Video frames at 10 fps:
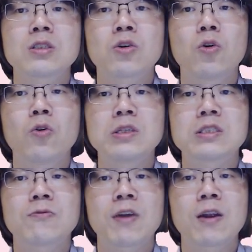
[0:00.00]
core
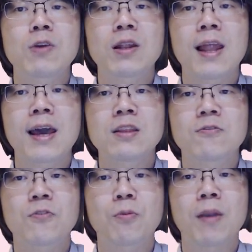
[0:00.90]
is very light
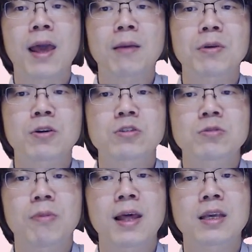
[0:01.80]
for black because
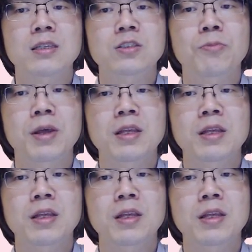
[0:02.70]
black has a many